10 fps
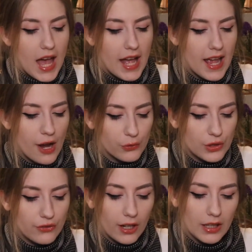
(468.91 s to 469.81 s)
and
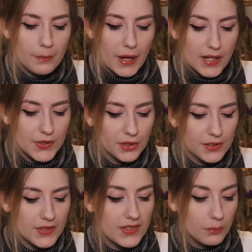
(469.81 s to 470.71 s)
every fall I buy a
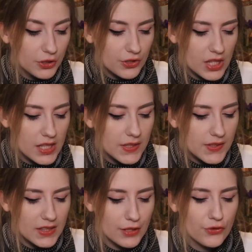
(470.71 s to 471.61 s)
skirt similar to this
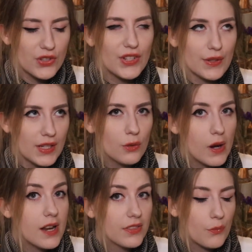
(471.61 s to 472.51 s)
that just doesn't
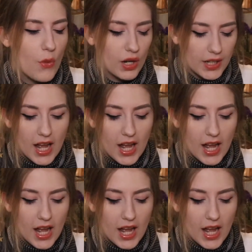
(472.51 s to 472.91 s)
quite hit the mark,